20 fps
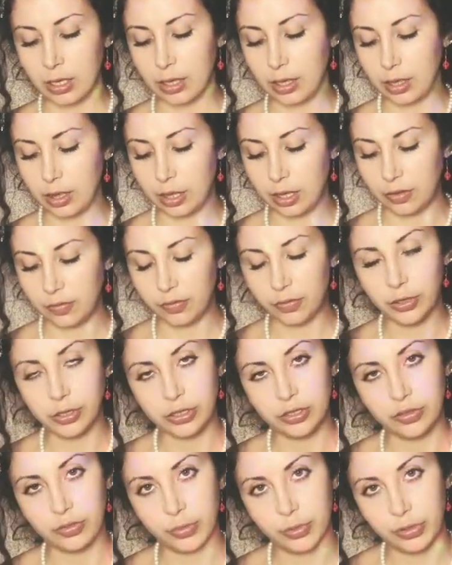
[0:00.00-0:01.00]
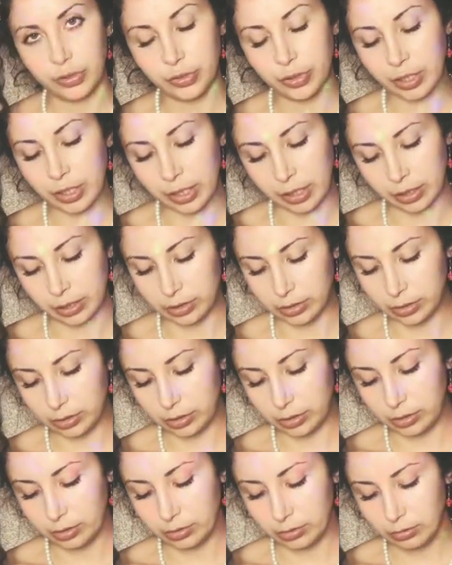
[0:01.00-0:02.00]
the force of beauty and
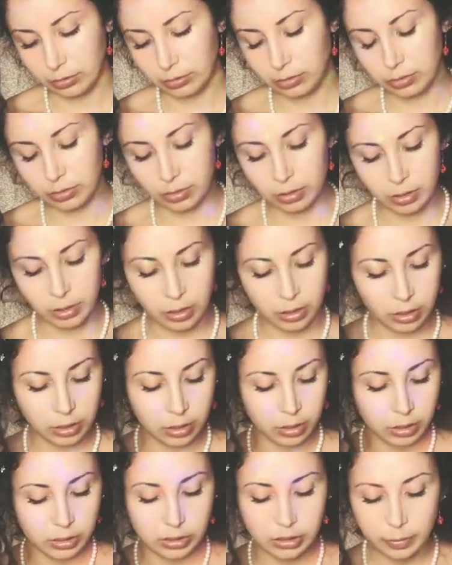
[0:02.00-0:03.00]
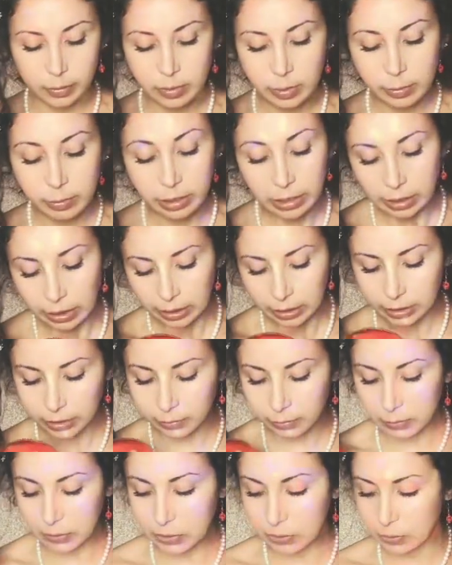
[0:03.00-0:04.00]
sublimity,
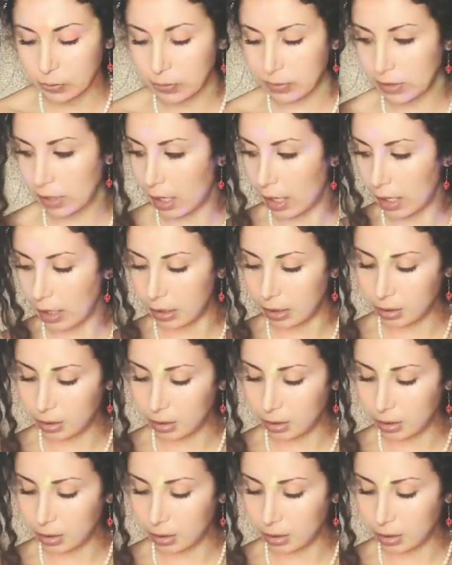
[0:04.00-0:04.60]
muse-like